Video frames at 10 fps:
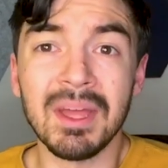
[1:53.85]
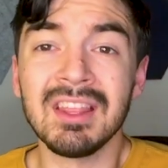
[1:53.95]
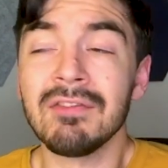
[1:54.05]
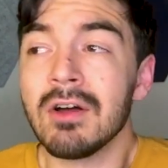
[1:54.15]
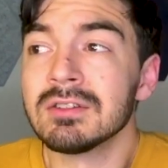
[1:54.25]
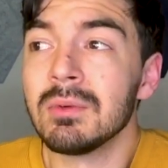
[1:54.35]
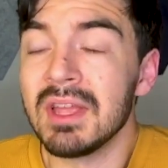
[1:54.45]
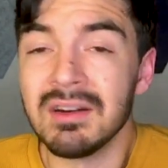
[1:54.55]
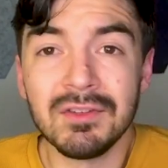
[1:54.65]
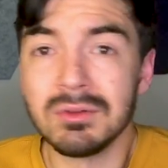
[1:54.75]
and they've also
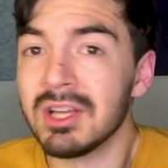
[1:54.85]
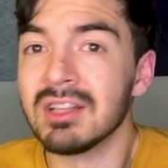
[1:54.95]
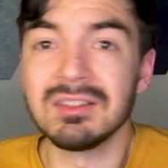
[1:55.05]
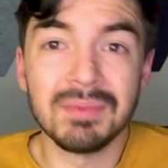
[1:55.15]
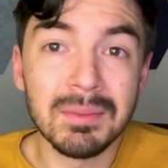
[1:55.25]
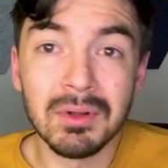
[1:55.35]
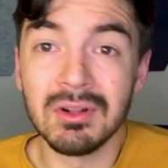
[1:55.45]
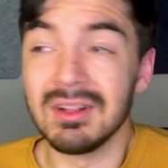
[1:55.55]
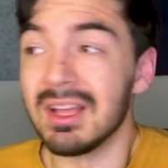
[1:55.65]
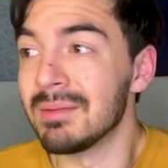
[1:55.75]
interviewed tons of
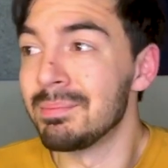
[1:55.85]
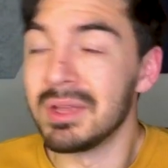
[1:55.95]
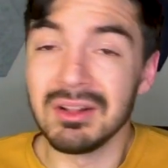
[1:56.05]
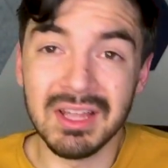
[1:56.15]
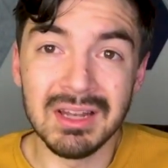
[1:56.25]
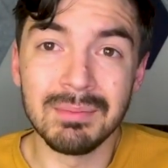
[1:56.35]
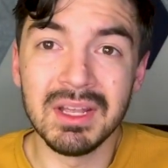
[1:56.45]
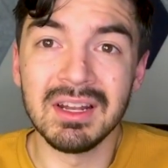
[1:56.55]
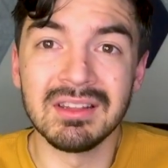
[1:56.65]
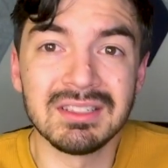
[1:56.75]
people like Bill
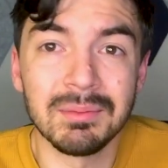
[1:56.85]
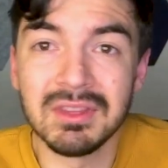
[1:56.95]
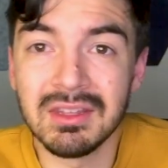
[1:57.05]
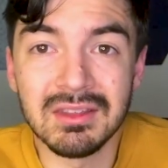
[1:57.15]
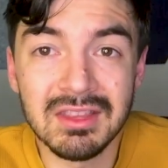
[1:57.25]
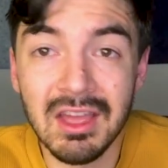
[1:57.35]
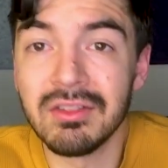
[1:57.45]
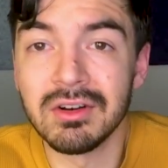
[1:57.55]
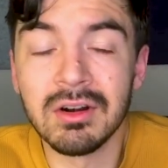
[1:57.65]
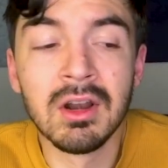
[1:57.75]
Inman and some of the
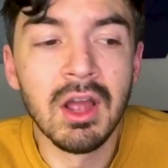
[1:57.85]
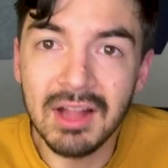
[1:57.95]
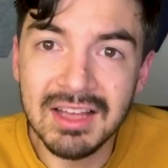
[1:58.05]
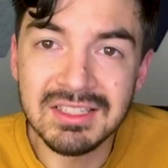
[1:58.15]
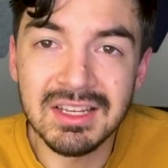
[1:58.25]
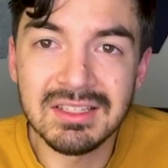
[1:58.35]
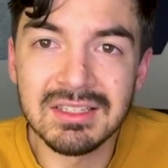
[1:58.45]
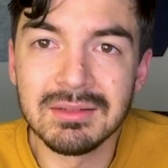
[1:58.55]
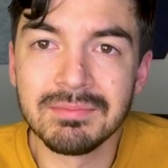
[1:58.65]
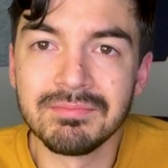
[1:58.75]
other classics